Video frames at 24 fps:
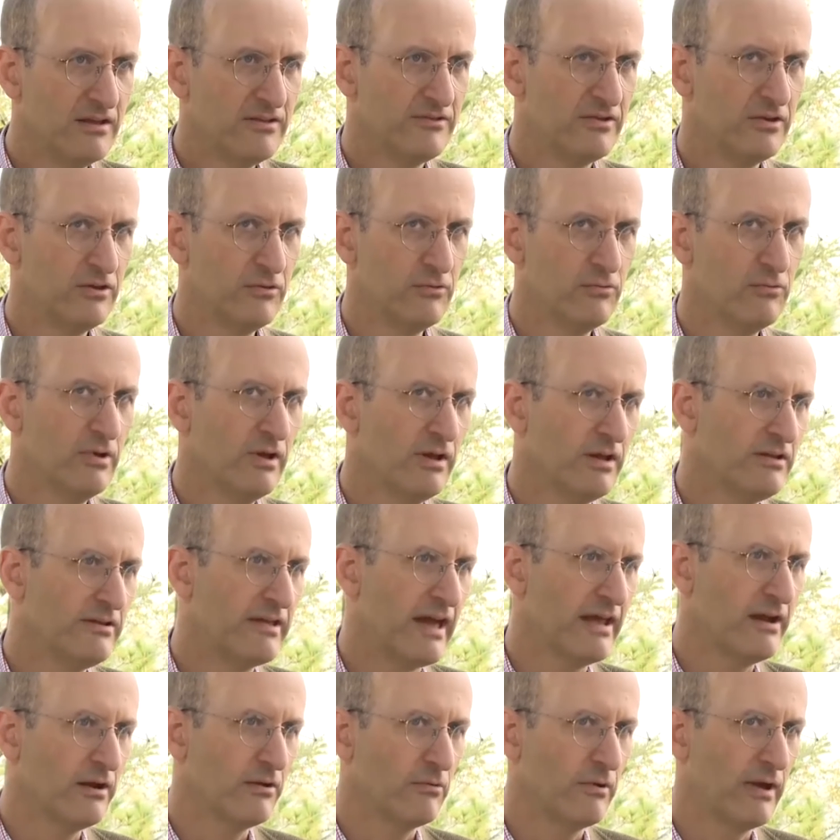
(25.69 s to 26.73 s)
to
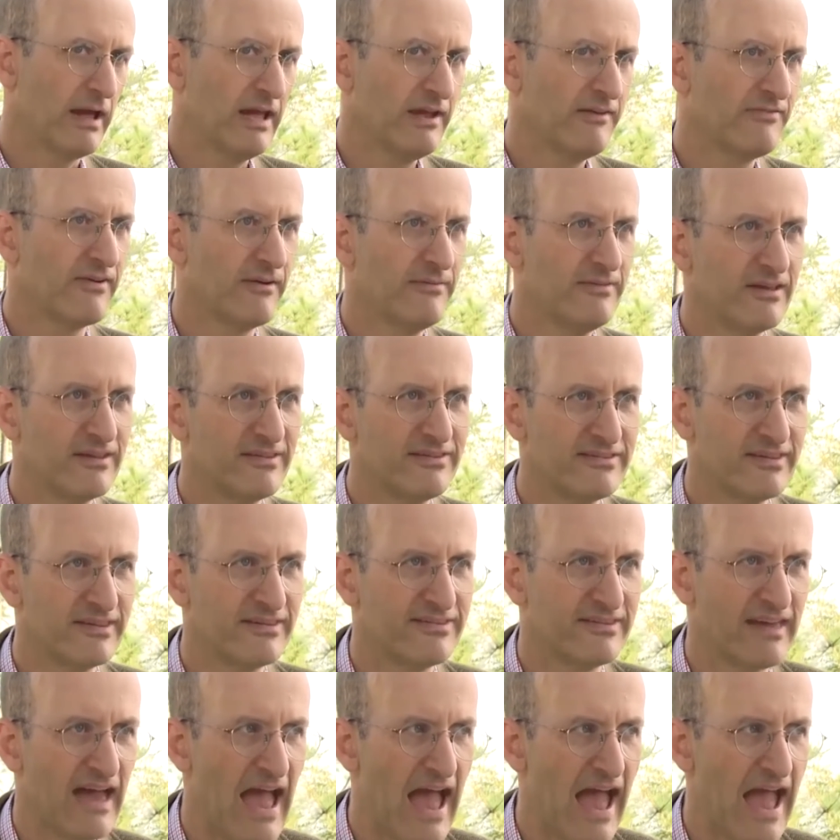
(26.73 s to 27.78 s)
get away from this
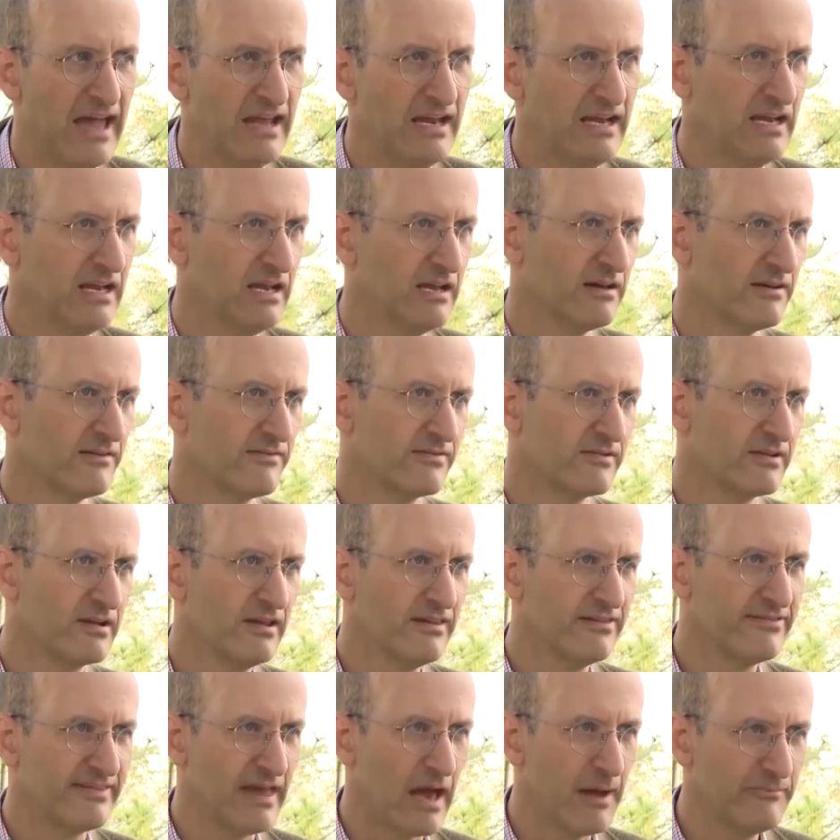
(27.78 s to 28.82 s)
society of
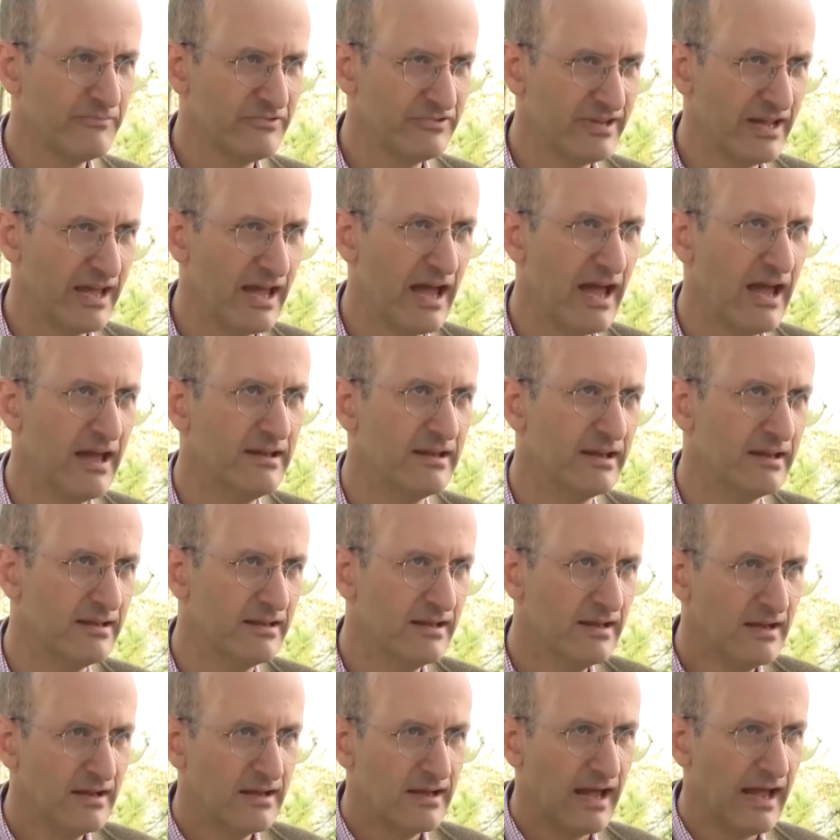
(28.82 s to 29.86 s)
consumption
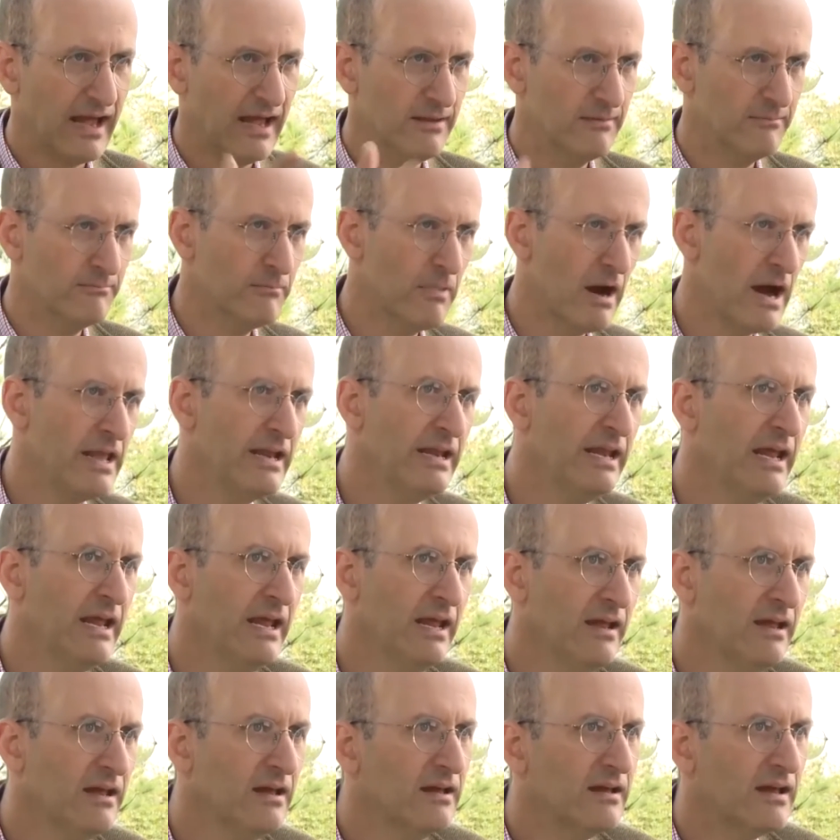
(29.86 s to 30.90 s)
and
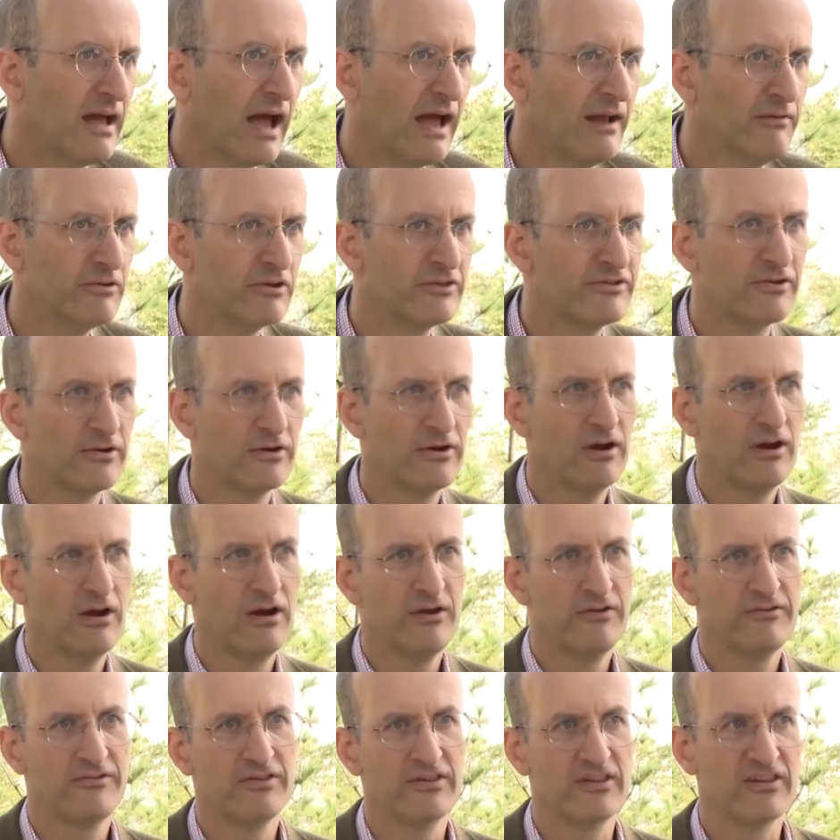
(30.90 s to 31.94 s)
money and
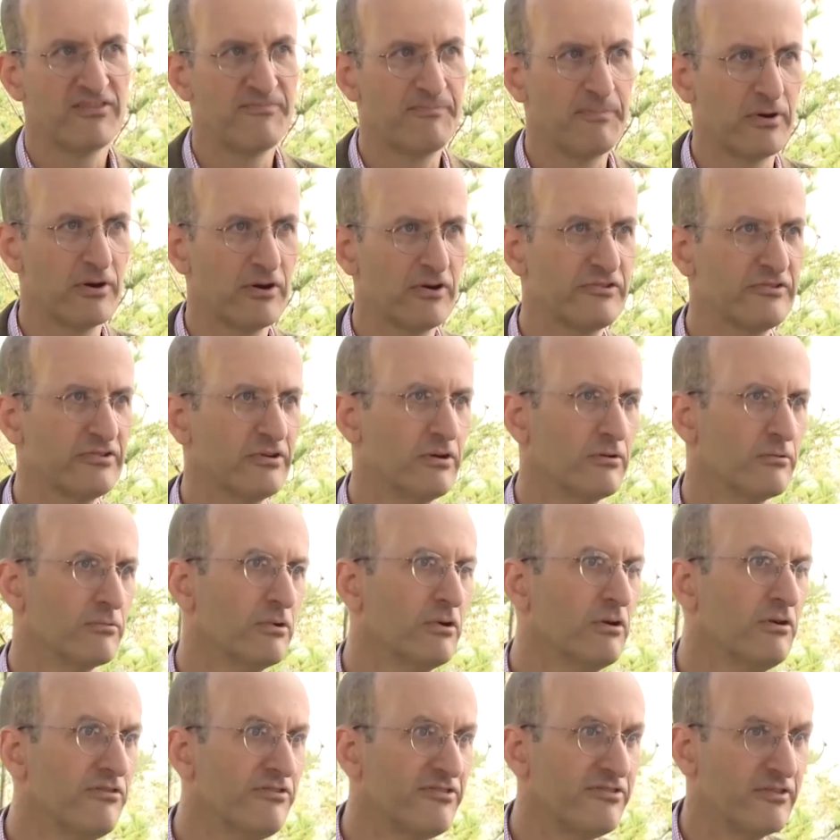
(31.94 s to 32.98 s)
return to the spiritual
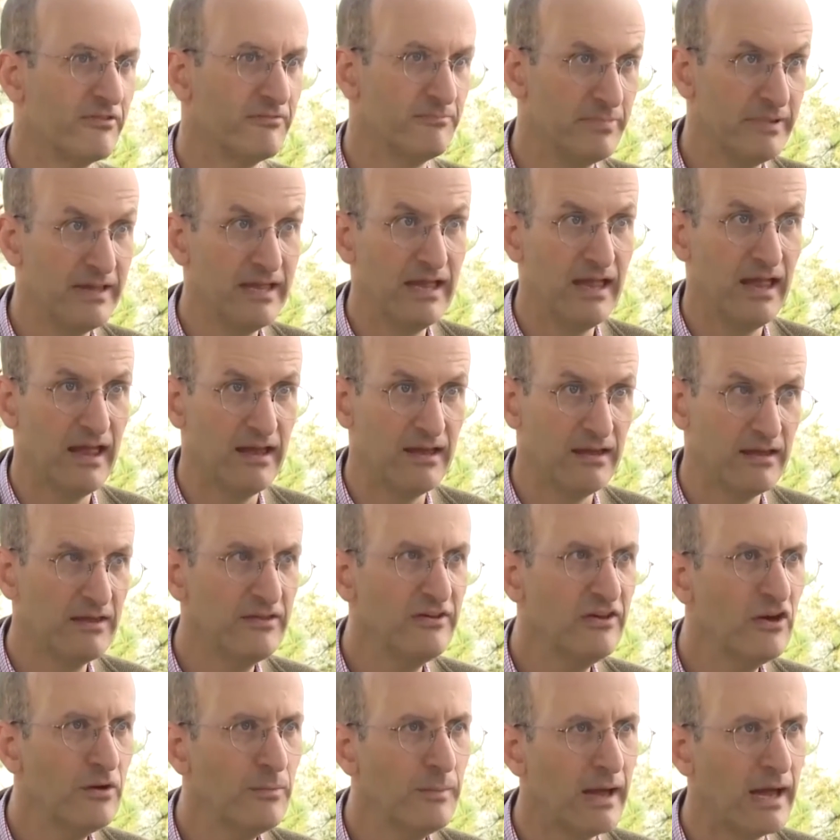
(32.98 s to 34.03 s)
roots of being
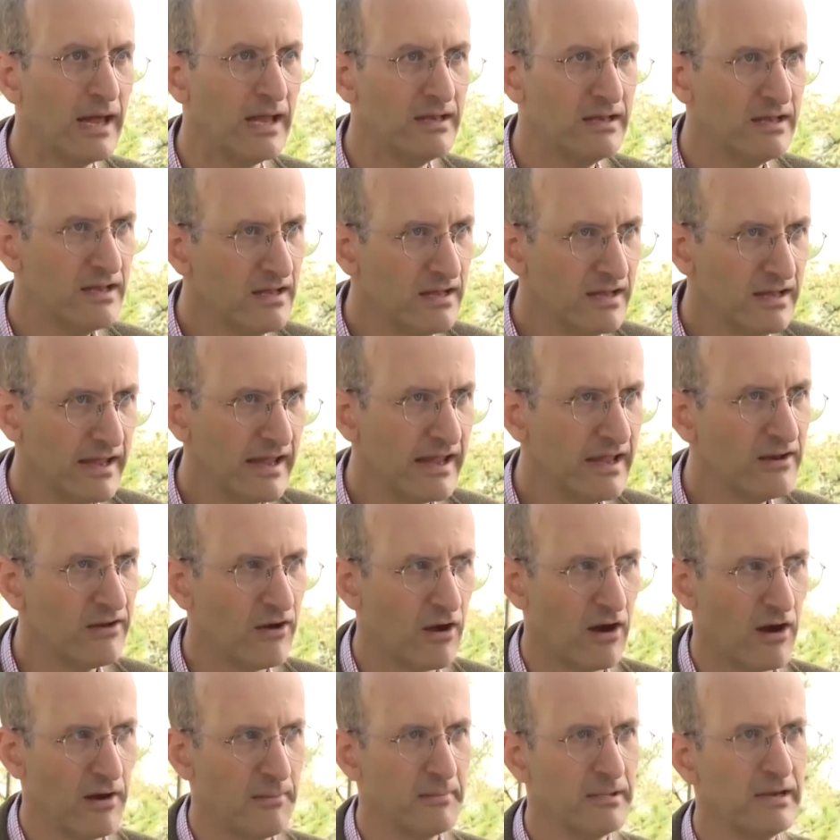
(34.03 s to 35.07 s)
human in
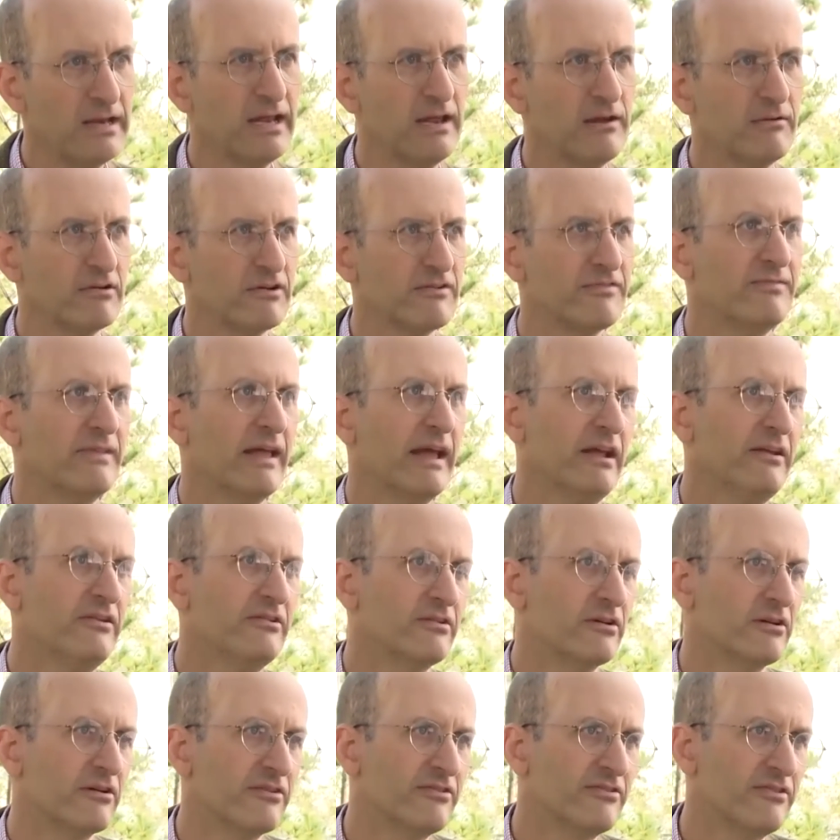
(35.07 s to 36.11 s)
harmony with
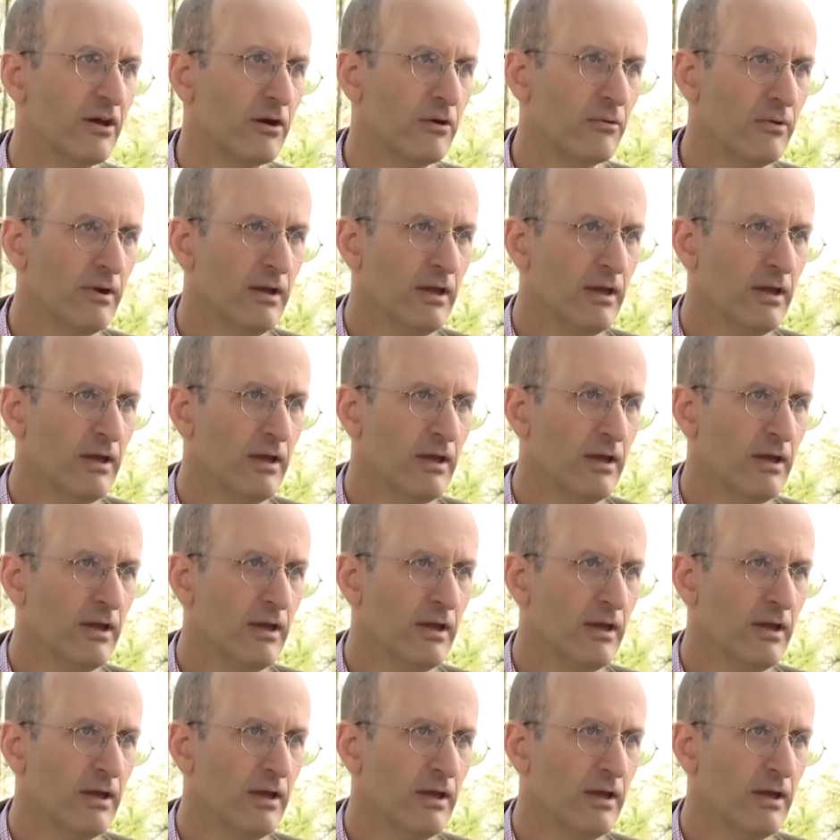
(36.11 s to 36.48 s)
nature. So